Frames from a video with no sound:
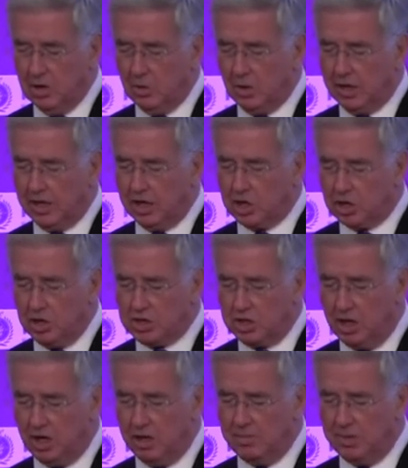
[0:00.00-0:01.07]
will
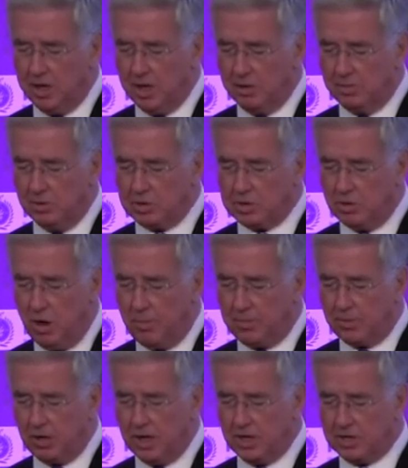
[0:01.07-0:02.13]
increasingly be able to
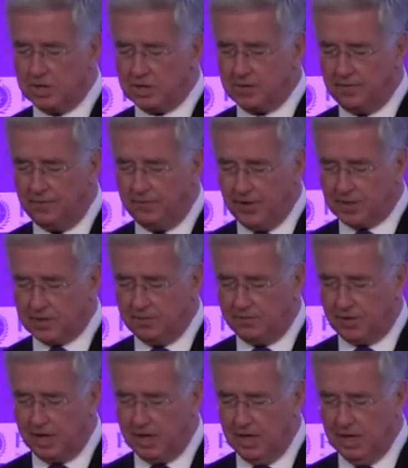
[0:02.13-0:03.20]
operate as
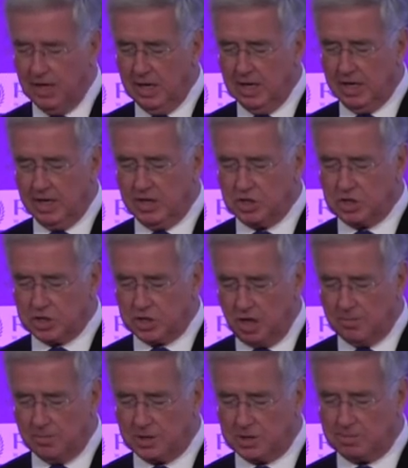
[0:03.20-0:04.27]
effectively in
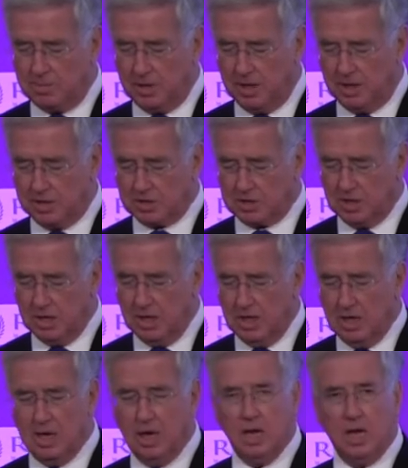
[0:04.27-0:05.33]
cyberspace
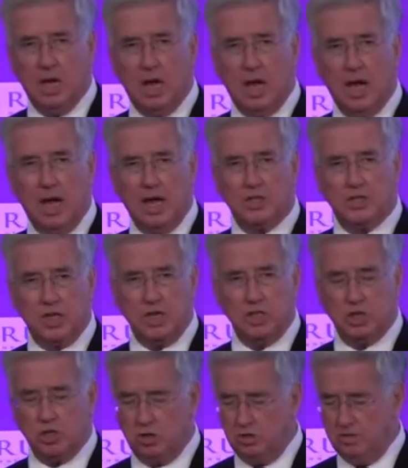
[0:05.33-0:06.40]
as they
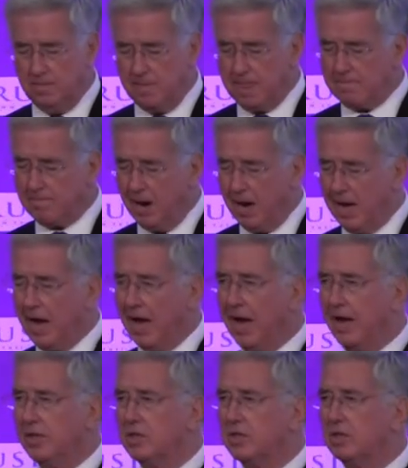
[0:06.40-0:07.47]
do by
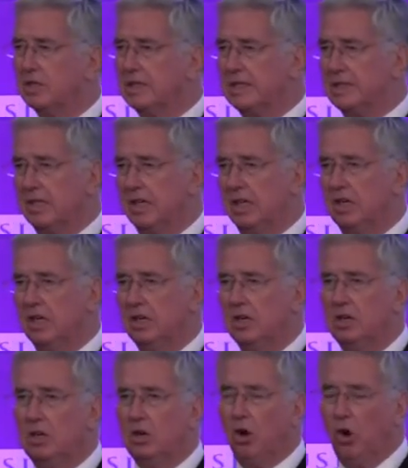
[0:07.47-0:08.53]
land, sea,
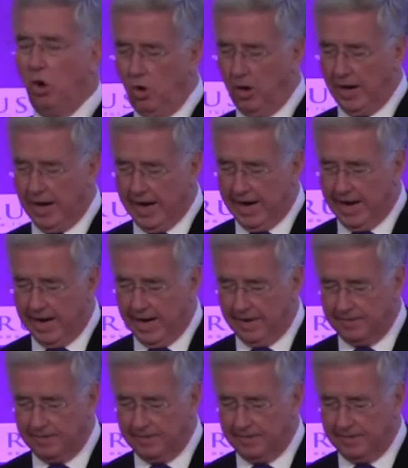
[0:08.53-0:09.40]
or air.